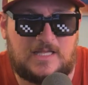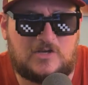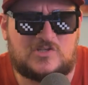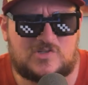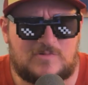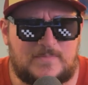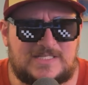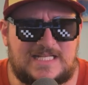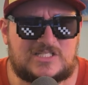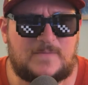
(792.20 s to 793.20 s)
It also
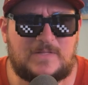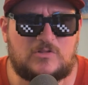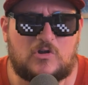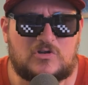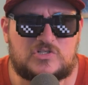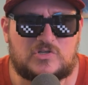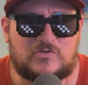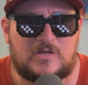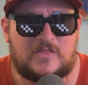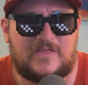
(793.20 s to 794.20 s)
represents something
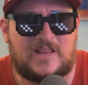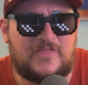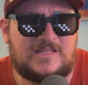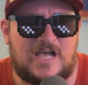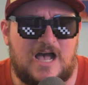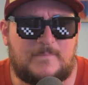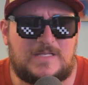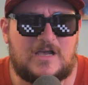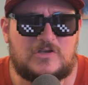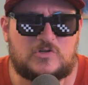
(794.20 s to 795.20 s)
larger that I think the
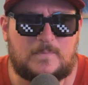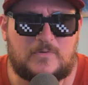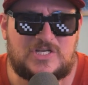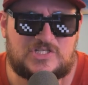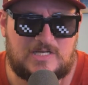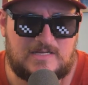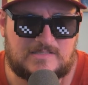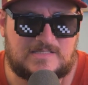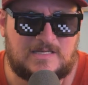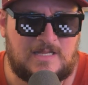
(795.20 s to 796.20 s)
hobby
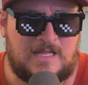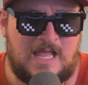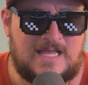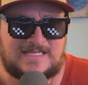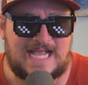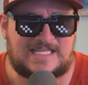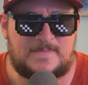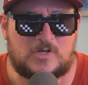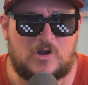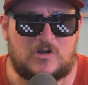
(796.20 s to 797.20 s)
underappreciates. Tag
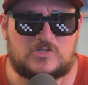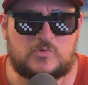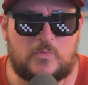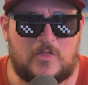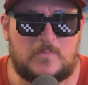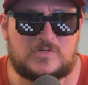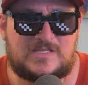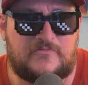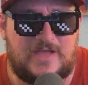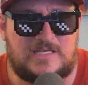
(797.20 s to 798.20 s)
team cards were one of the most
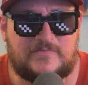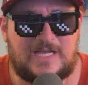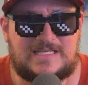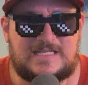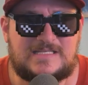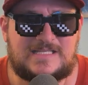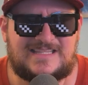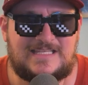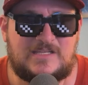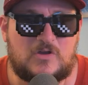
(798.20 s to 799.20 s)
inventive ideas
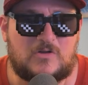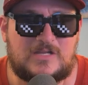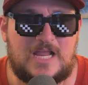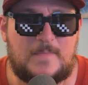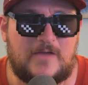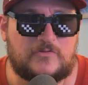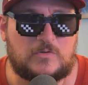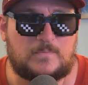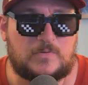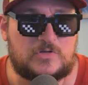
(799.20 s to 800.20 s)
that the card game
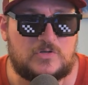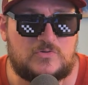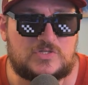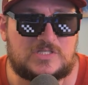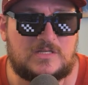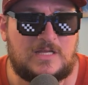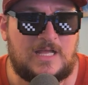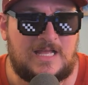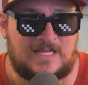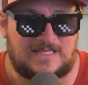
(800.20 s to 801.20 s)
ever produced.
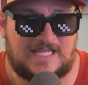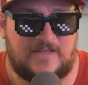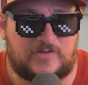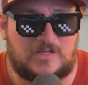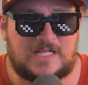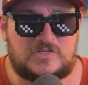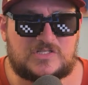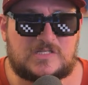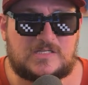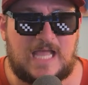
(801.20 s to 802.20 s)
They gave
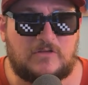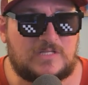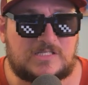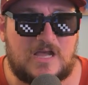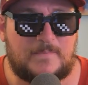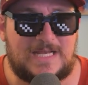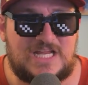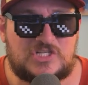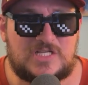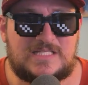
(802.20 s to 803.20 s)
collectors countless
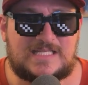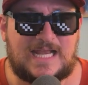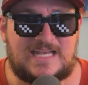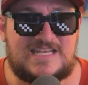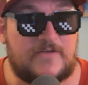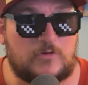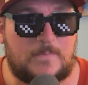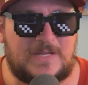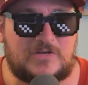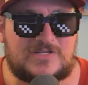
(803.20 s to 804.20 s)
combinations that had never
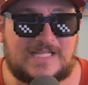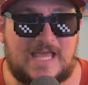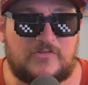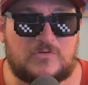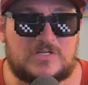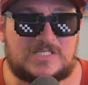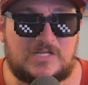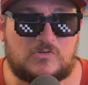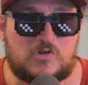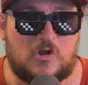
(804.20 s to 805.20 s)
appeared together on a
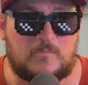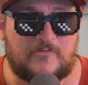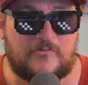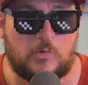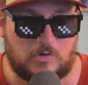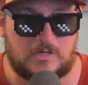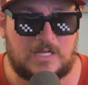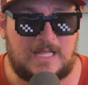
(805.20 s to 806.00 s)
single card before.